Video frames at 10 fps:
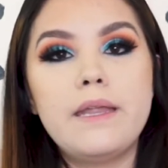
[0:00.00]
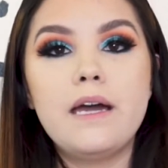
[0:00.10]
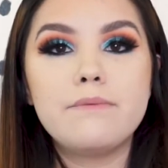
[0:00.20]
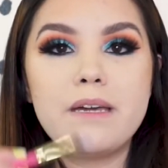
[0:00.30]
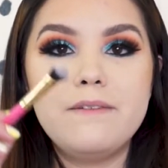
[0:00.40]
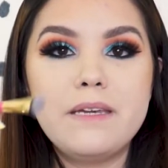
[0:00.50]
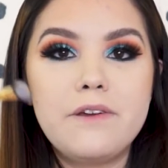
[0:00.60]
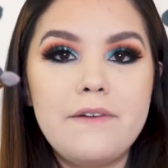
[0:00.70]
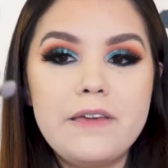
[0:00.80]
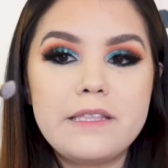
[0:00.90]
now I'm gonna be
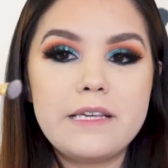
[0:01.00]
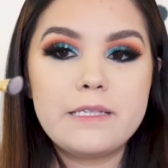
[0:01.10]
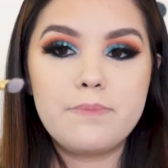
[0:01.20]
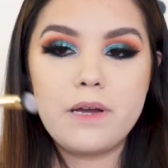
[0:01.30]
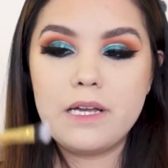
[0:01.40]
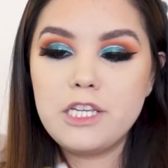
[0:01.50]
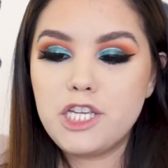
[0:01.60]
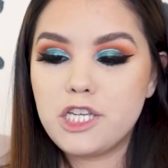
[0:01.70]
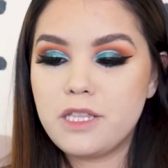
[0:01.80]
grabbing this brush.